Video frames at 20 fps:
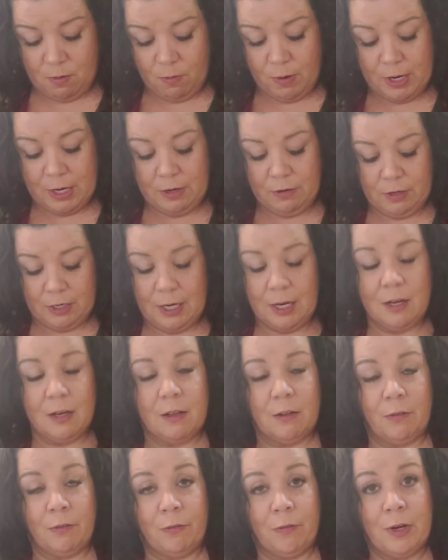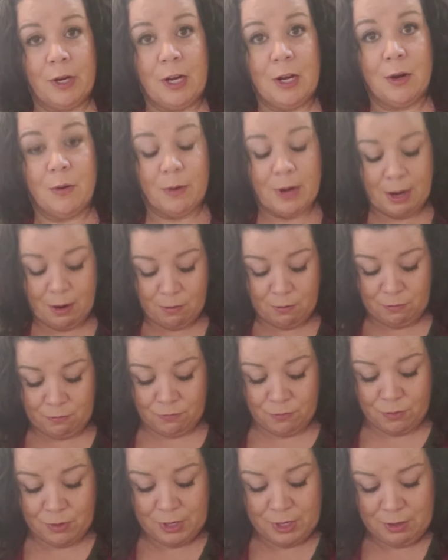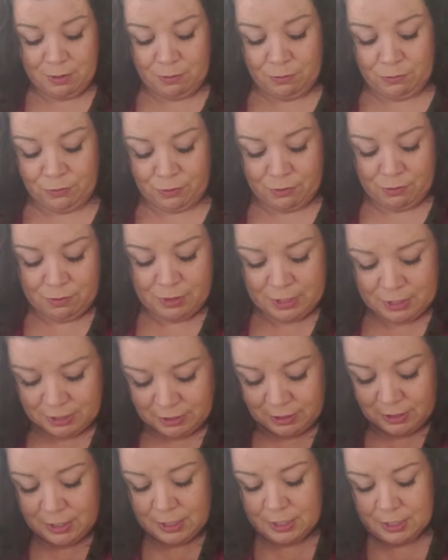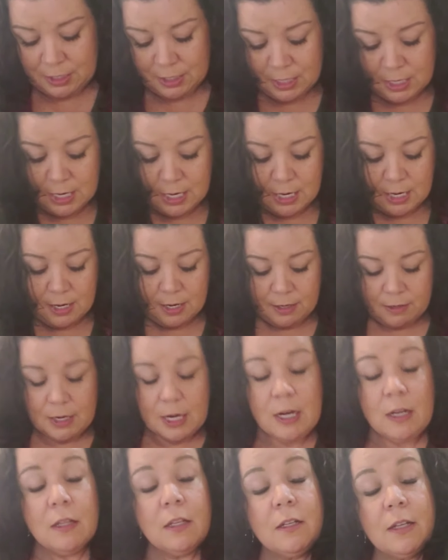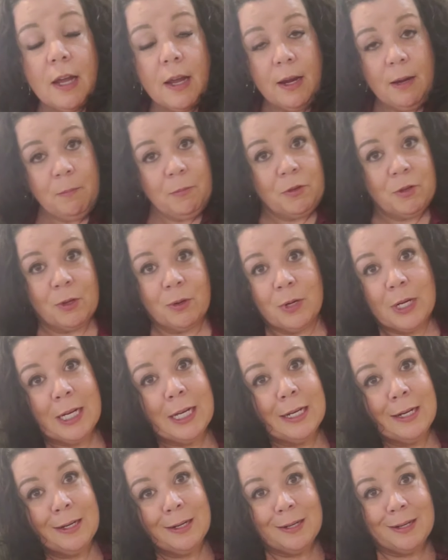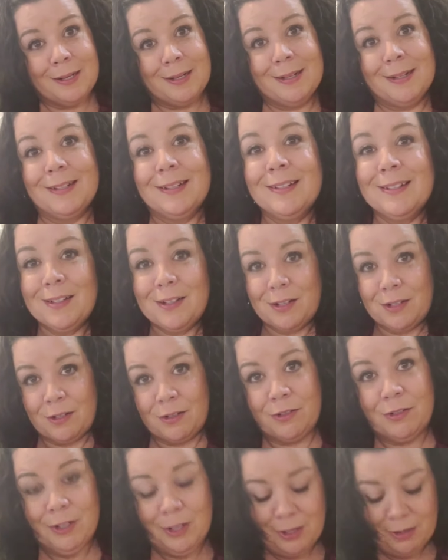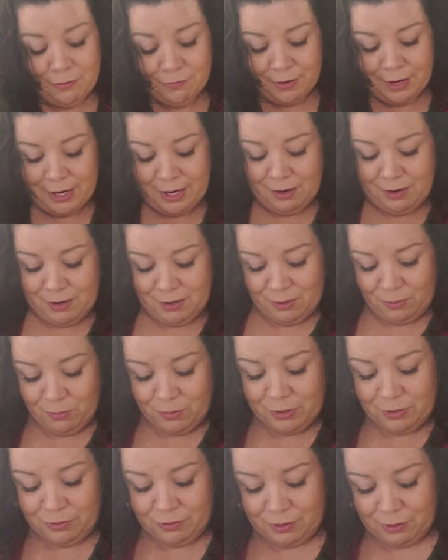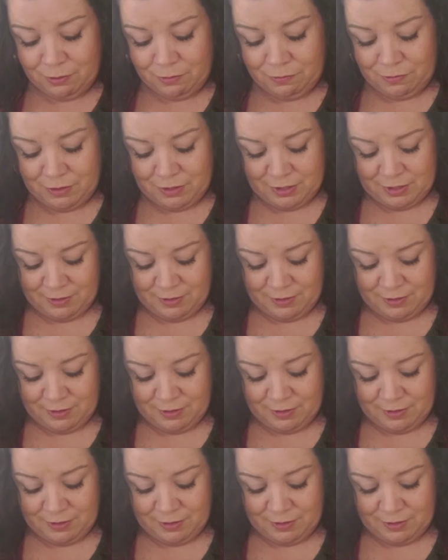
wanted to get this video out for you, so I didn't take the time to go ahead and start a fire in the wood stove.